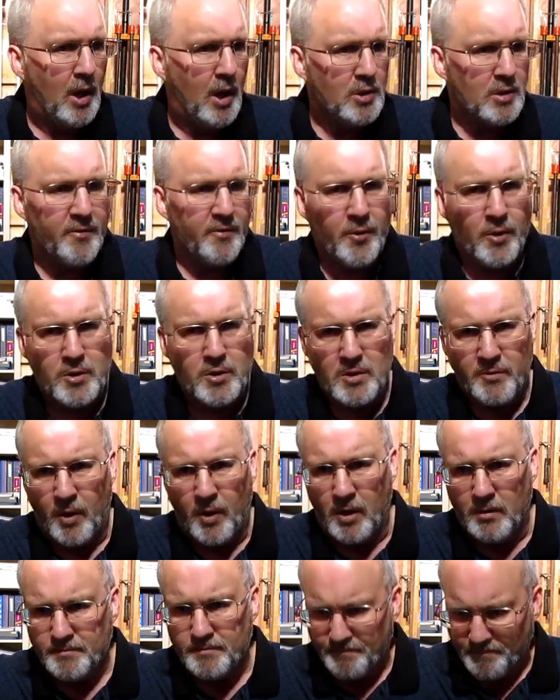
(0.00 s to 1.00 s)
So first of
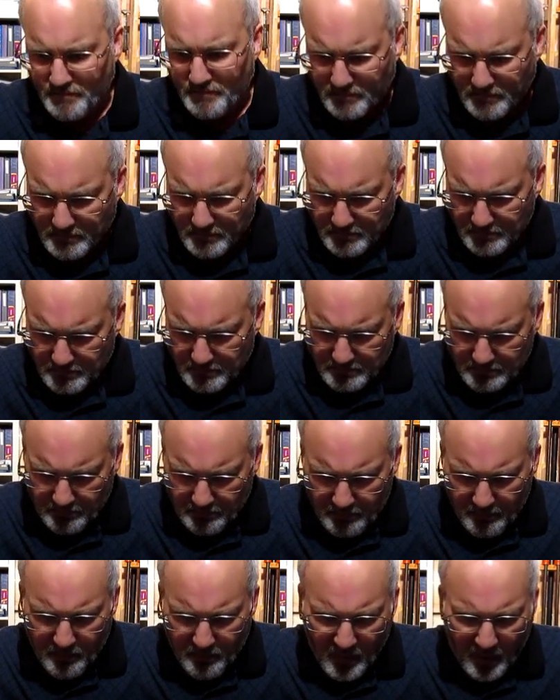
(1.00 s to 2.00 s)
all,
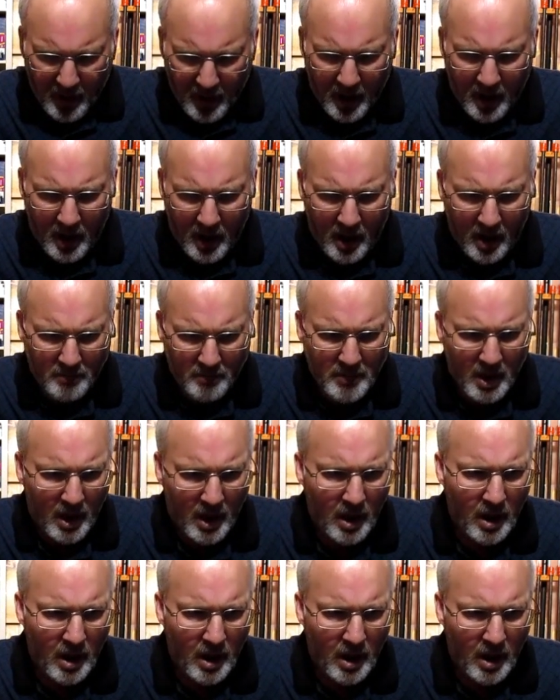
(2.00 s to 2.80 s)
I've